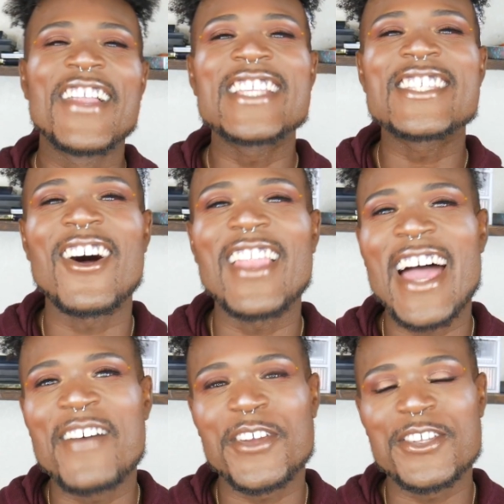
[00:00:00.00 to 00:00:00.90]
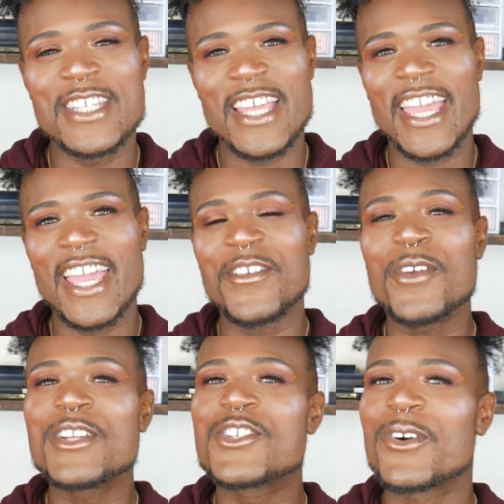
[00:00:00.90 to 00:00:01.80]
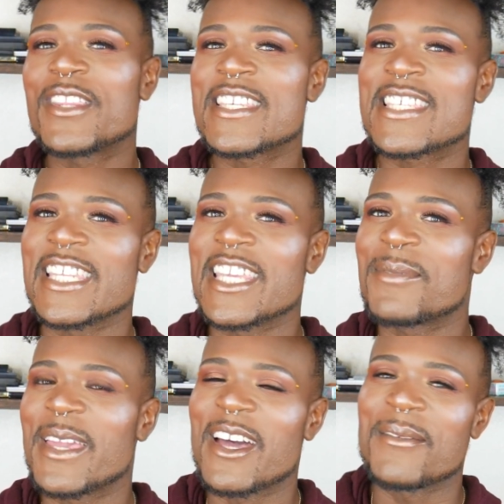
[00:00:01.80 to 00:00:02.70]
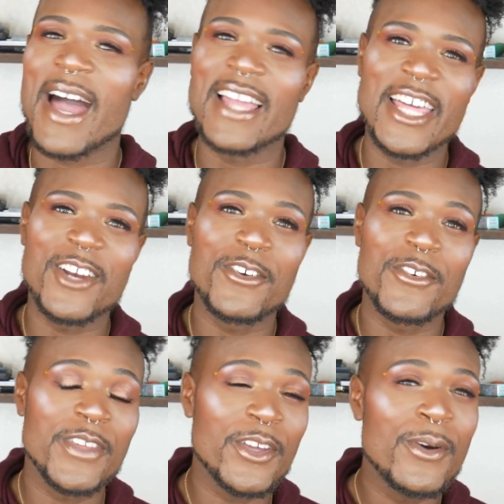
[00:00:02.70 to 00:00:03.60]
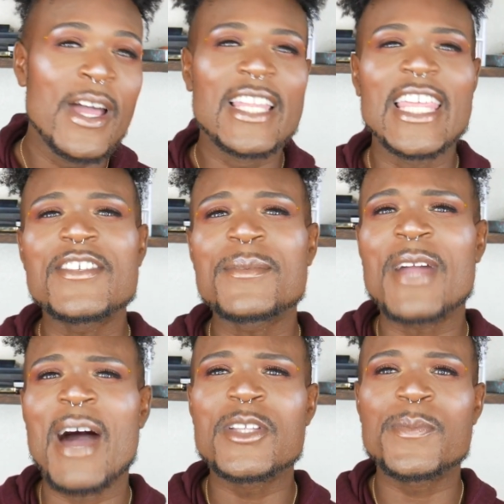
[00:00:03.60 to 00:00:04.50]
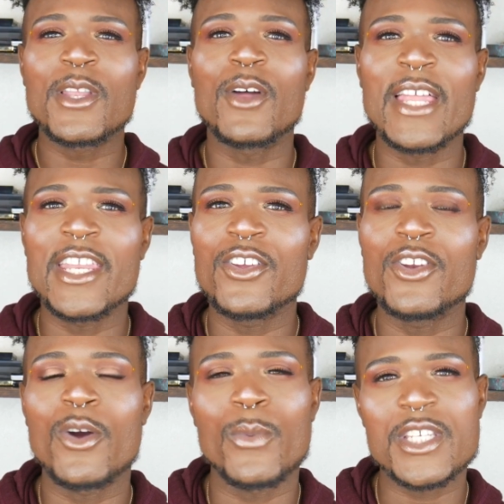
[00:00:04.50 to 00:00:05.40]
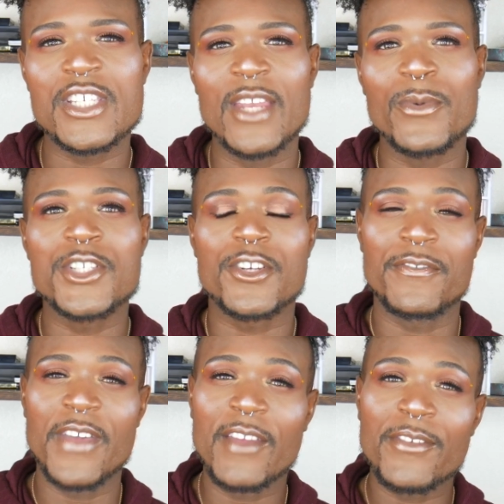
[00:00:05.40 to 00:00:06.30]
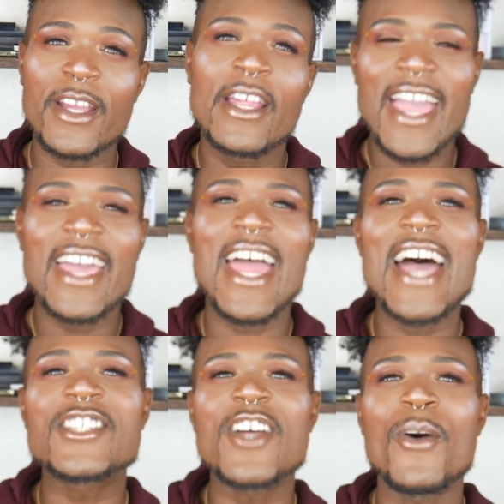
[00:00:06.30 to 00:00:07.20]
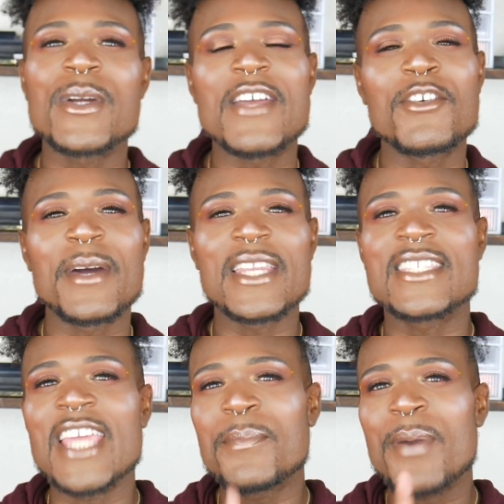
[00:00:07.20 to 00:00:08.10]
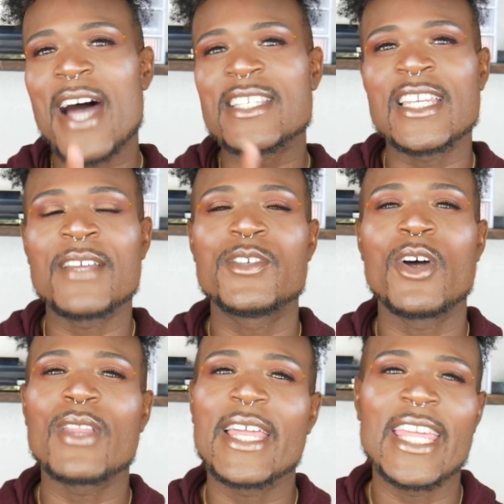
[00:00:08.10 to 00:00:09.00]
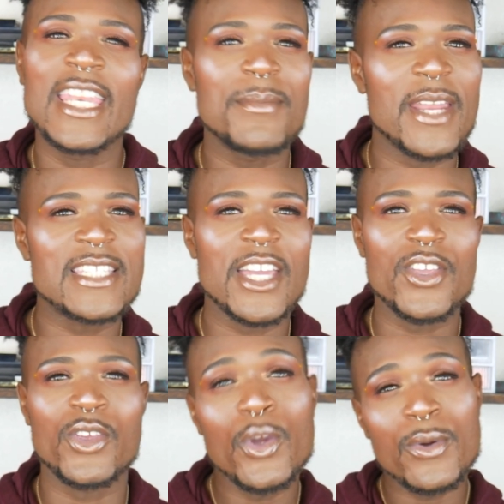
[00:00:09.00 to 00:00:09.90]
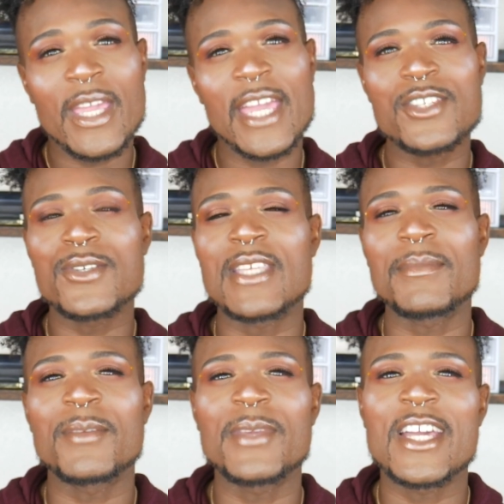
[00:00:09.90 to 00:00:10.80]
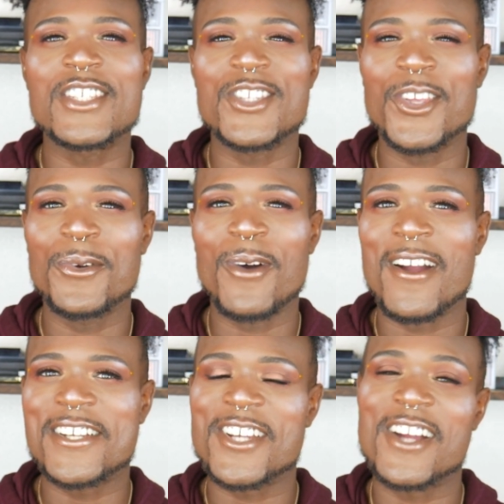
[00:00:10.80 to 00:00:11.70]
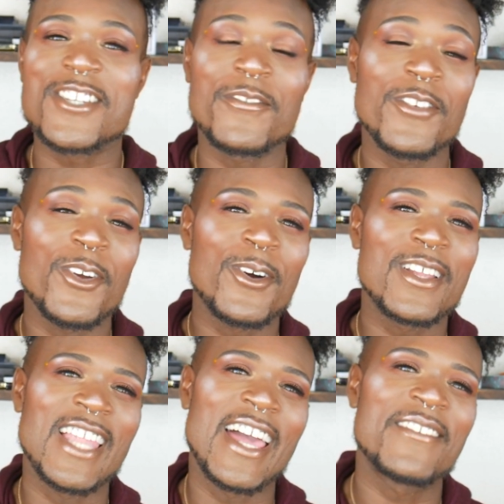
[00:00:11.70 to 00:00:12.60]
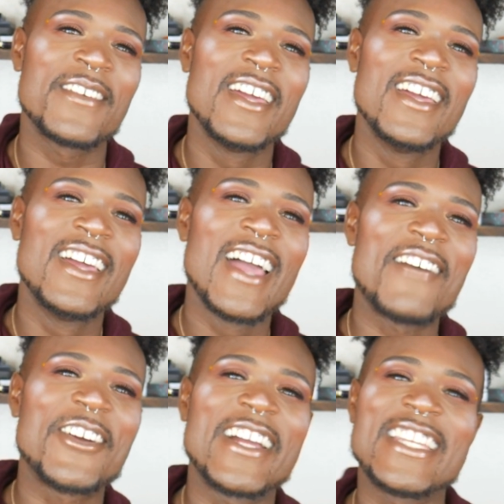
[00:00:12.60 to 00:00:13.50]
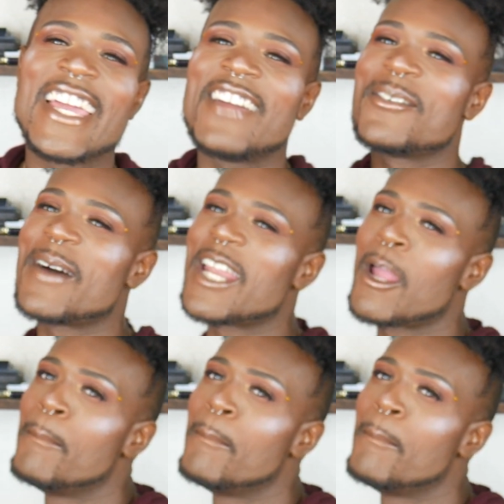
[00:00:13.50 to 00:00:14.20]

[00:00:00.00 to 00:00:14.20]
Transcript: well that's all I have for you today. If you enjoyed this Sleek Makeup highlighter review, leave some comments below letting you know which shade was your favorite. And as always, everybody, stay positive. Don't let anybody tell you you can't do something because you are in charge of your life. Have a great day, everybody.